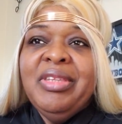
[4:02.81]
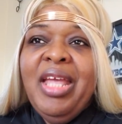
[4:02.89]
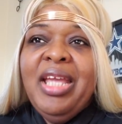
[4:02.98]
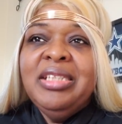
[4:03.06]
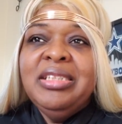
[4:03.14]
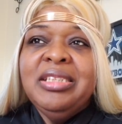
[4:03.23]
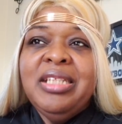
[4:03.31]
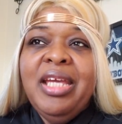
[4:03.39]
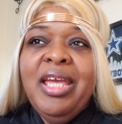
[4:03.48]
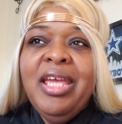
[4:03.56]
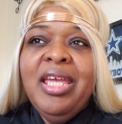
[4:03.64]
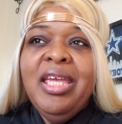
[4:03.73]
Nice
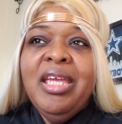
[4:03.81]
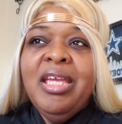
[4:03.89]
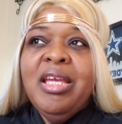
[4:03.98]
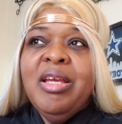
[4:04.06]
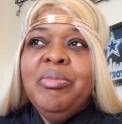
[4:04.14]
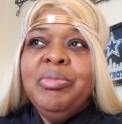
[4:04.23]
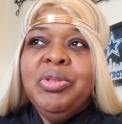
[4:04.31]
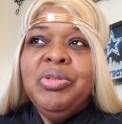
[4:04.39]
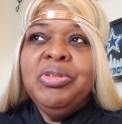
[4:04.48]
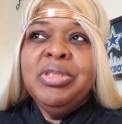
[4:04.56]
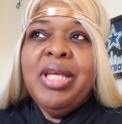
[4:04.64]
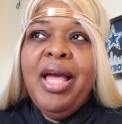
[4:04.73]
day,
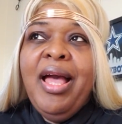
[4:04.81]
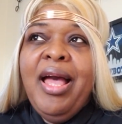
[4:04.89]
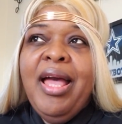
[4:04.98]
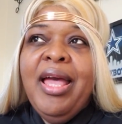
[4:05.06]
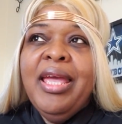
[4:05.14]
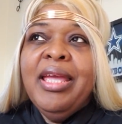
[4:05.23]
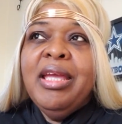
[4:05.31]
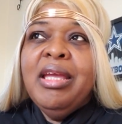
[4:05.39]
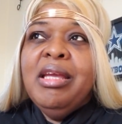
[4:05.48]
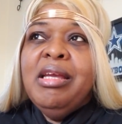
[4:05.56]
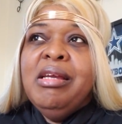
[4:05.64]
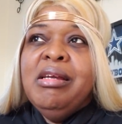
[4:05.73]
blue sky,
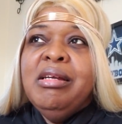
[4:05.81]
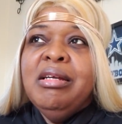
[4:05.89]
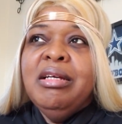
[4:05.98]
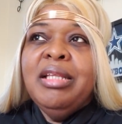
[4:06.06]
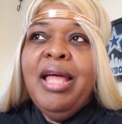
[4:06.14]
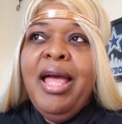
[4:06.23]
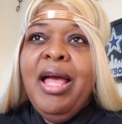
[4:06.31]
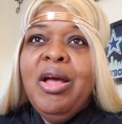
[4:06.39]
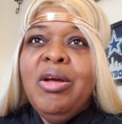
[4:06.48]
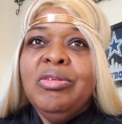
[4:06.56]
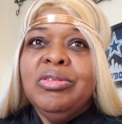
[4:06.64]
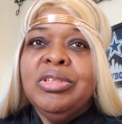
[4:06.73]

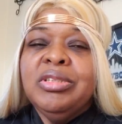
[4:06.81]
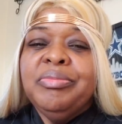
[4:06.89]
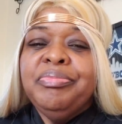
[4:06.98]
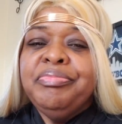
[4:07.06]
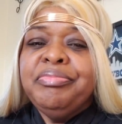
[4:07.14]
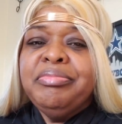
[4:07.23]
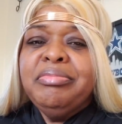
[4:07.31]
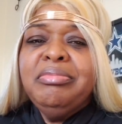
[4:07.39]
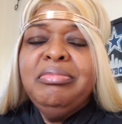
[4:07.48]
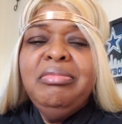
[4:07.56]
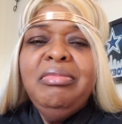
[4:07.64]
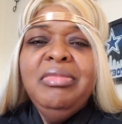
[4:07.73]
clouds.
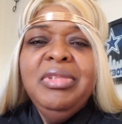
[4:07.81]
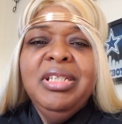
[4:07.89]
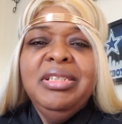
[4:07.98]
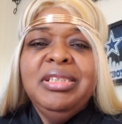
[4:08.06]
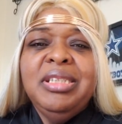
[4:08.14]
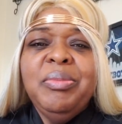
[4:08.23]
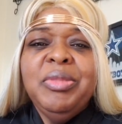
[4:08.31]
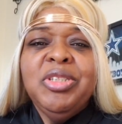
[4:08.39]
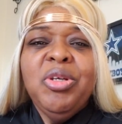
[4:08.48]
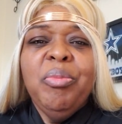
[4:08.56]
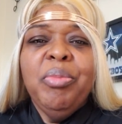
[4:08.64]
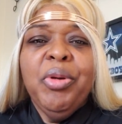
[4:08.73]
Seemed as
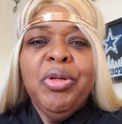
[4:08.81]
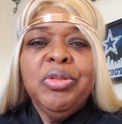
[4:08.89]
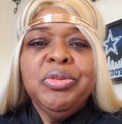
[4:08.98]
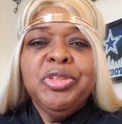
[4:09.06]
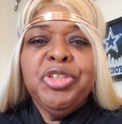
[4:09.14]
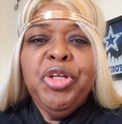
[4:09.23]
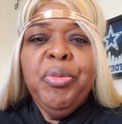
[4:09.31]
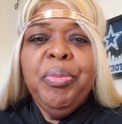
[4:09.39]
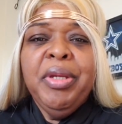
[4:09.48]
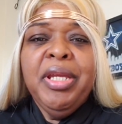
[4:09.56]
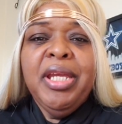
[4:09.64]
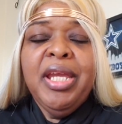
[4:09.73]
though birds were
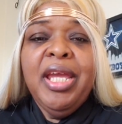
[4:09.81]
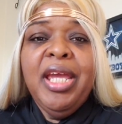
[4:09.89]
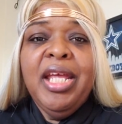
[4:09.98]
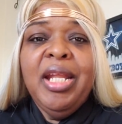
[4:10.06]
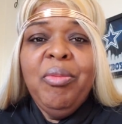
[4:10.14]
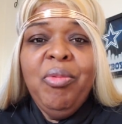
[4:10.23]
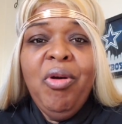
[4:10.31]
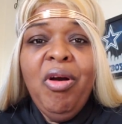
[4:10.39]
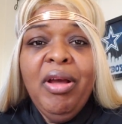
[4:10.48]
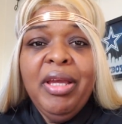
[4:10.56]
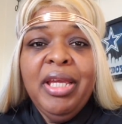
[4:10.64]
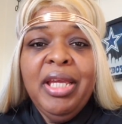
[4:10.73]
chirping, and I'm
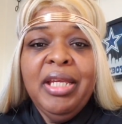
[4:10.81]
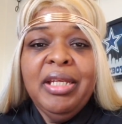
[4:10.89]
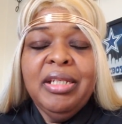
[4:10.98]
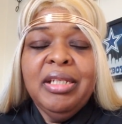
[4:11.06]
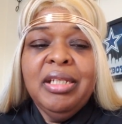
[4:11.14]
walking.